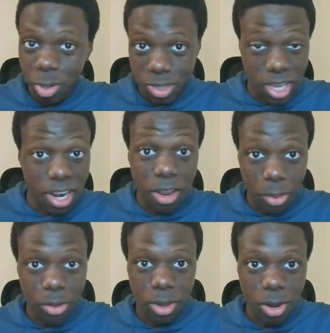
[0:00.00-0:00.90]
is yet
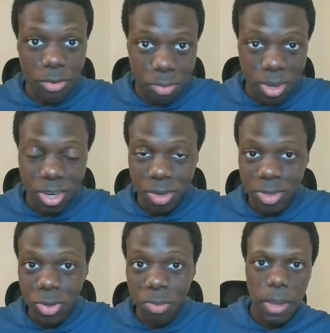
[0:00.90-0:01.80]
another good year for me on
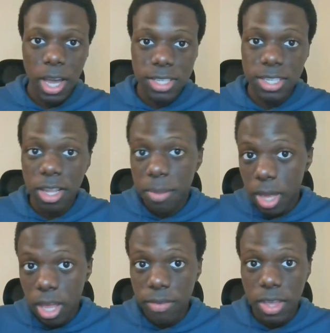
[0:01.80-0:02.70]
YouTube, because I said at the
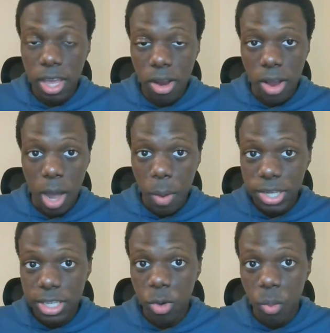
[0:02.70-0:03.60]
beginning of the year I
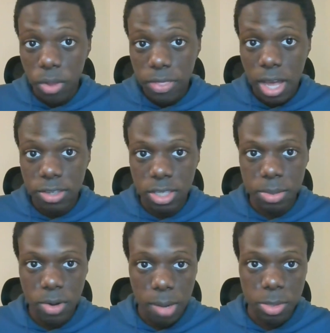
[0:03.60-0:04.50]
wanted to hit 1,000
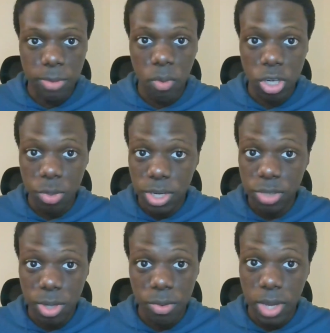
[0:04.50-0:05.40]
subscribers before
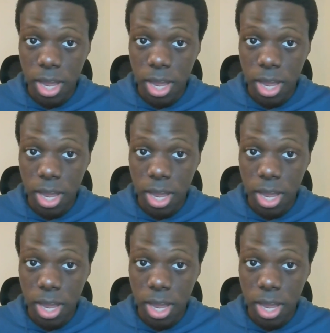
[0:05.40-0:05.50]
2023